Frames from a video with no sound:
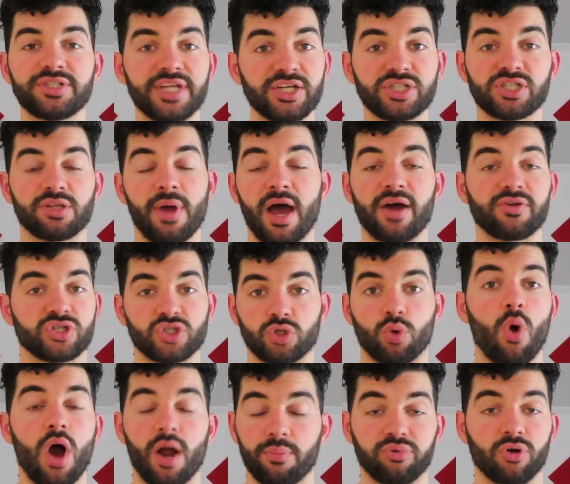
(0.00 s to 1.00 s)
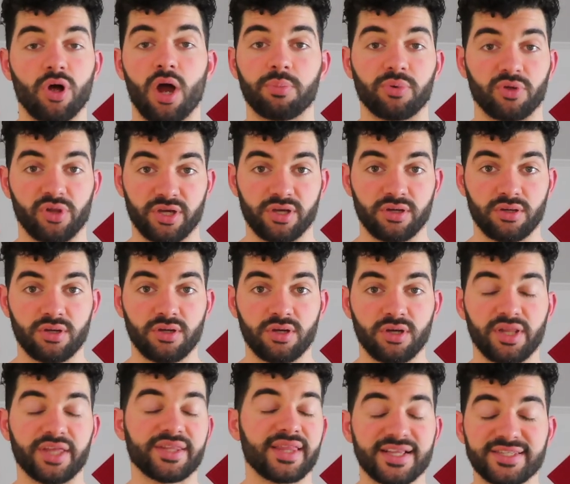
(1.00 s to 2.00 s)
teach them how to squat properly.
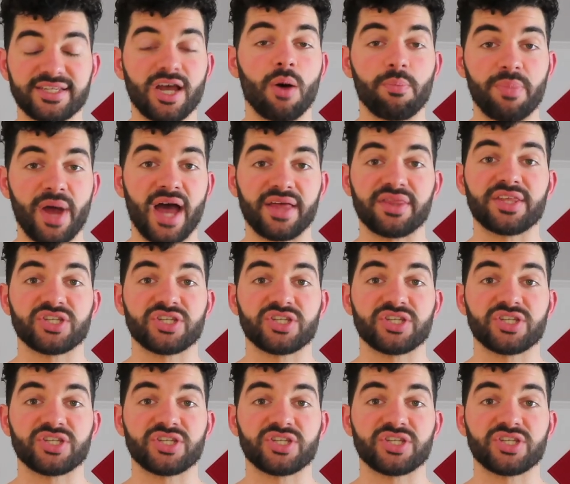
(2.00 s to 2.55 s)
Like that's how bad